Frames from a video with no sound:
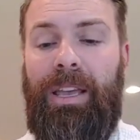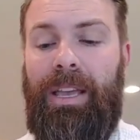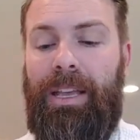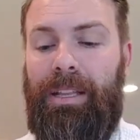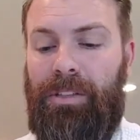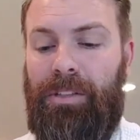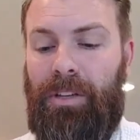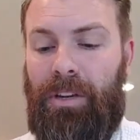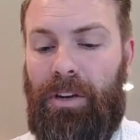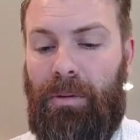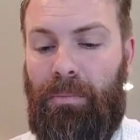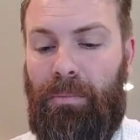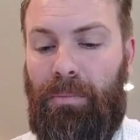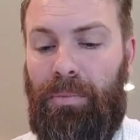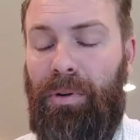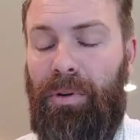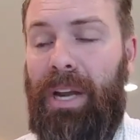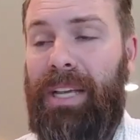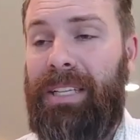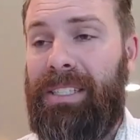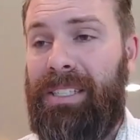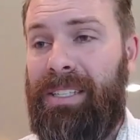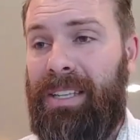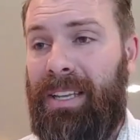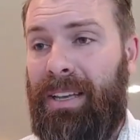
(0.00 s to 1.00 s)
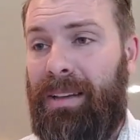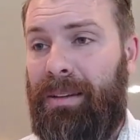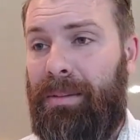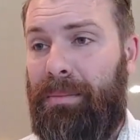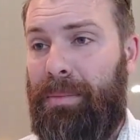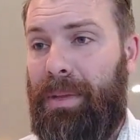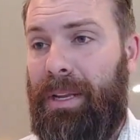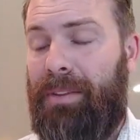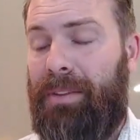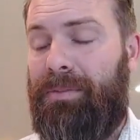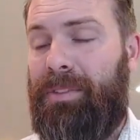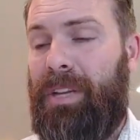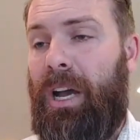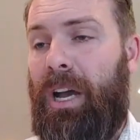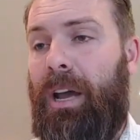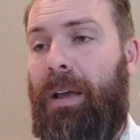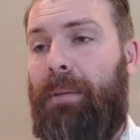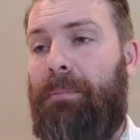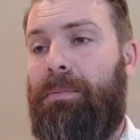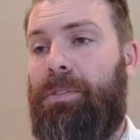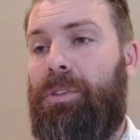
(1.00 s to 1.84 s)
It's a compressed bit of time.